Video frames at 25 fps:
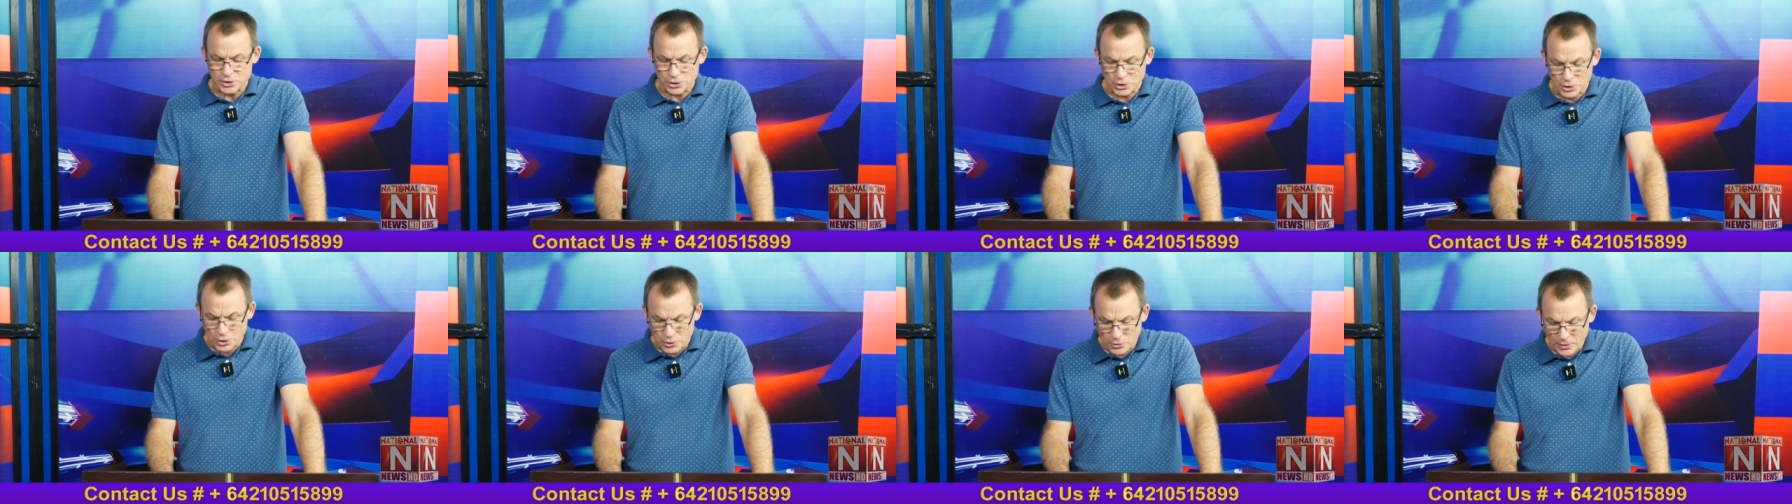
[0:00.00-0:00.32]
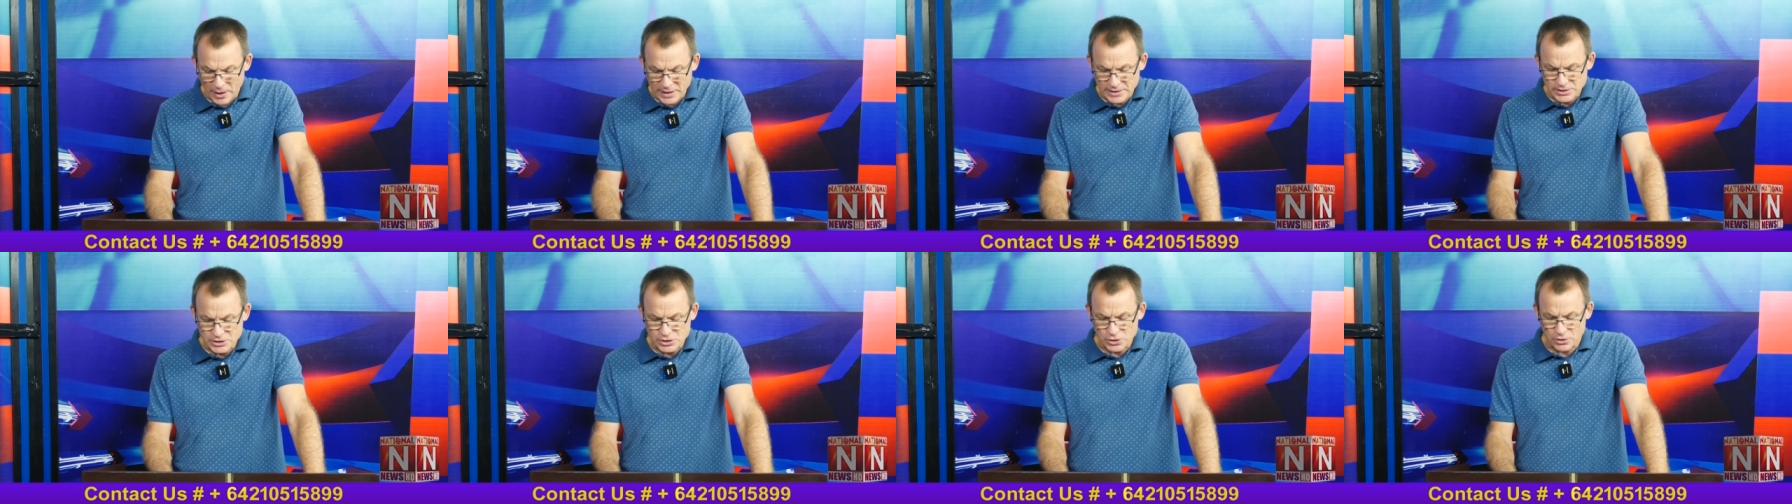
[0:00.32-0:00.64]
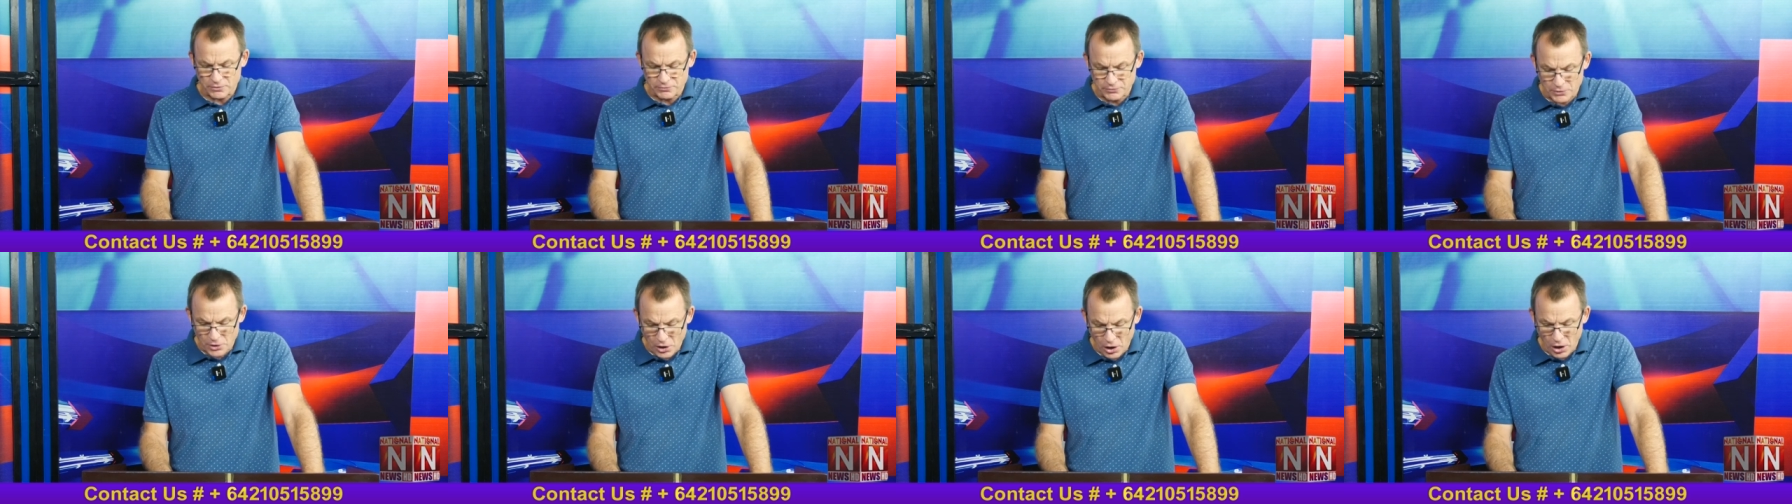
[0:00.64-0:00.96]
the grace
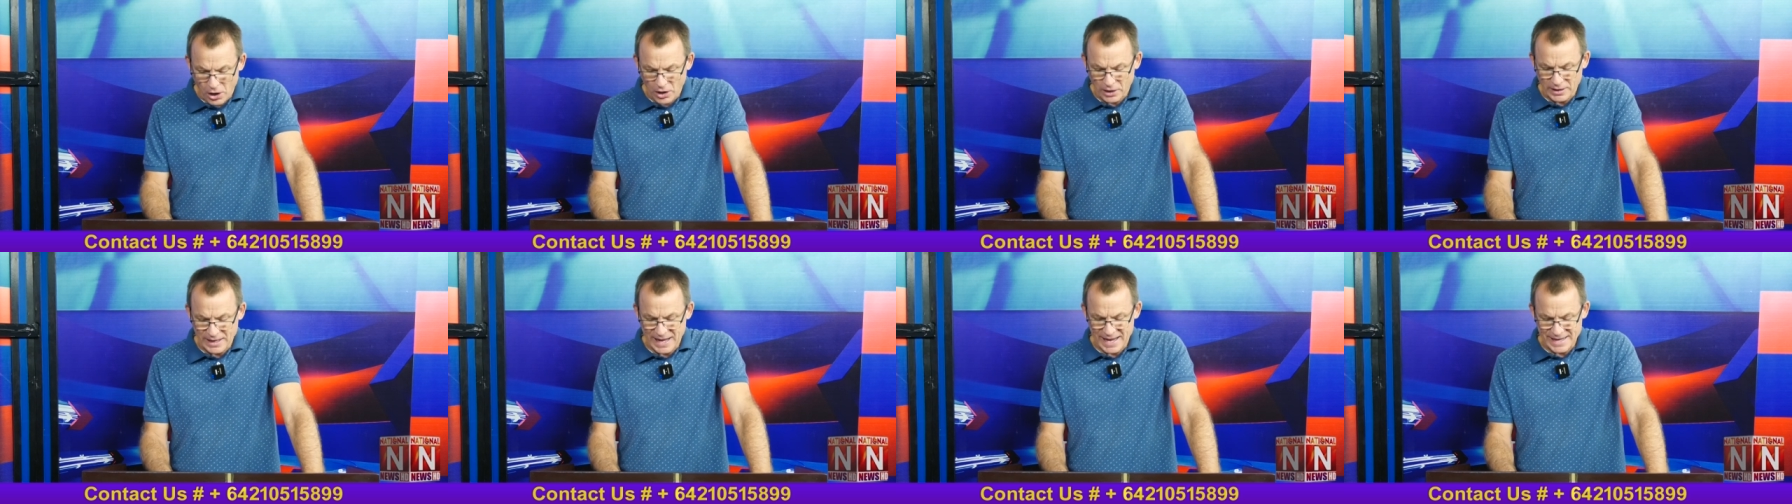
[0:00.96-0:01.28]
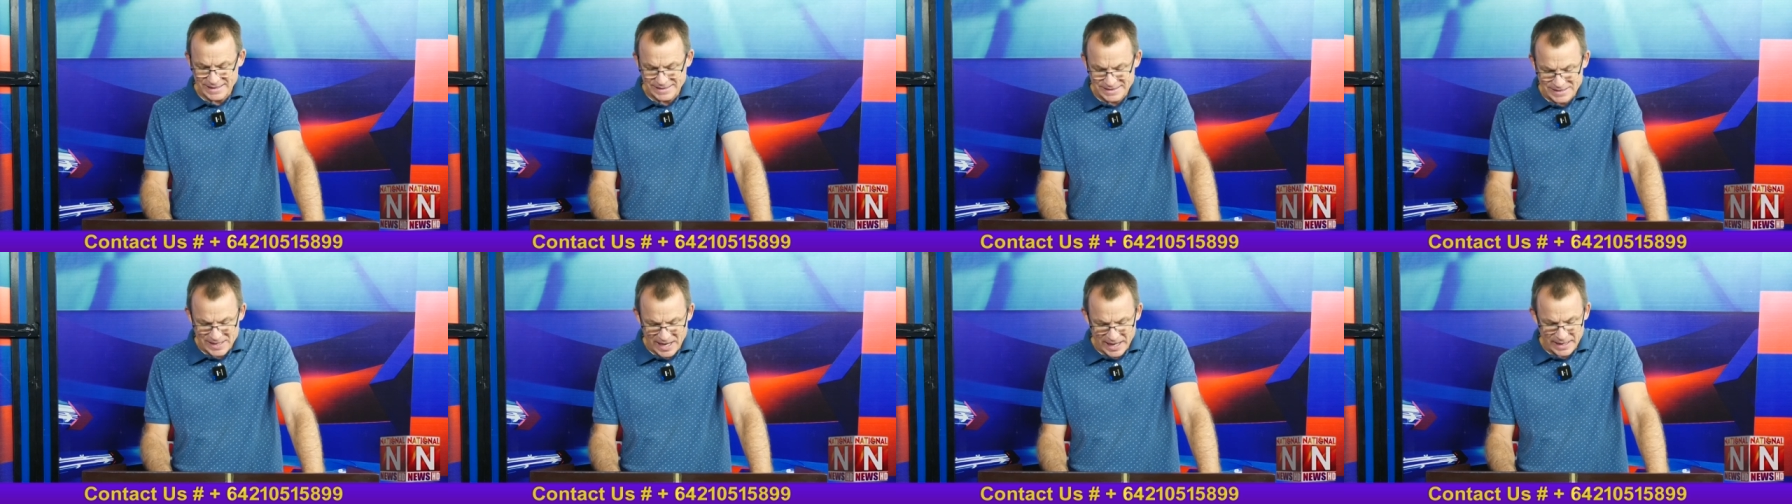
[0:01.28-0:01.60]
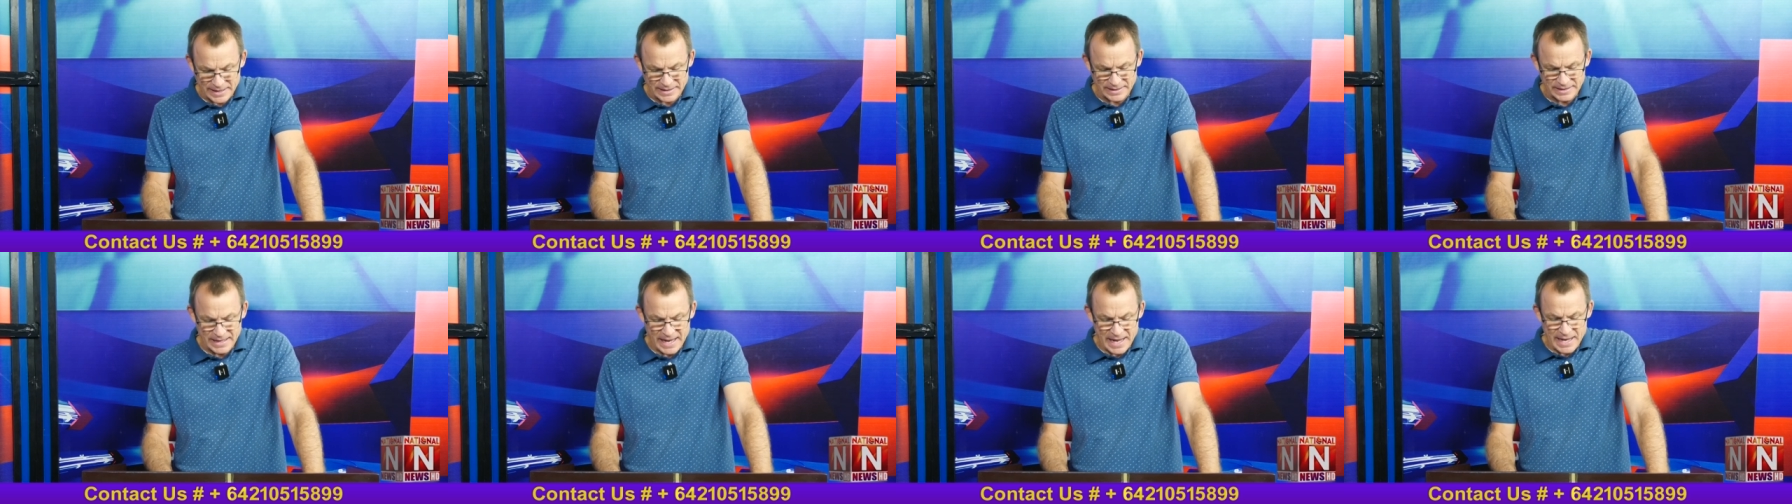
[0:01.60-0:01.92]
of God had
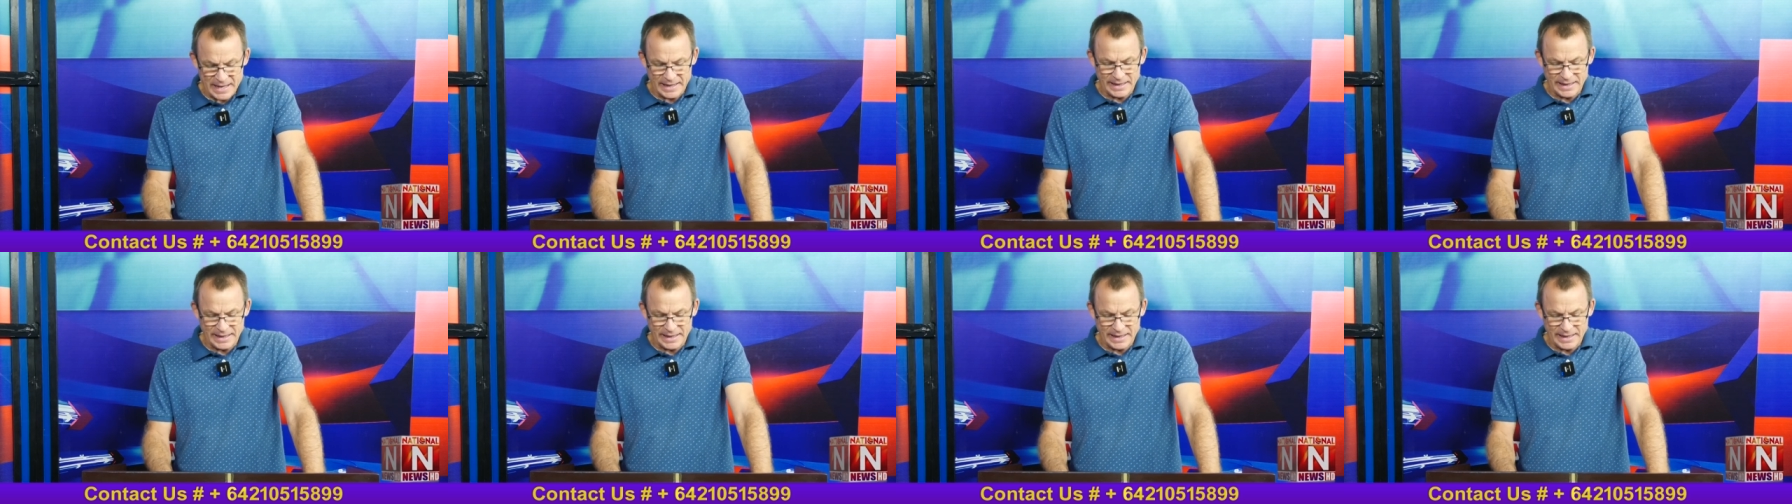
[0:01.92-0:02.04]
done,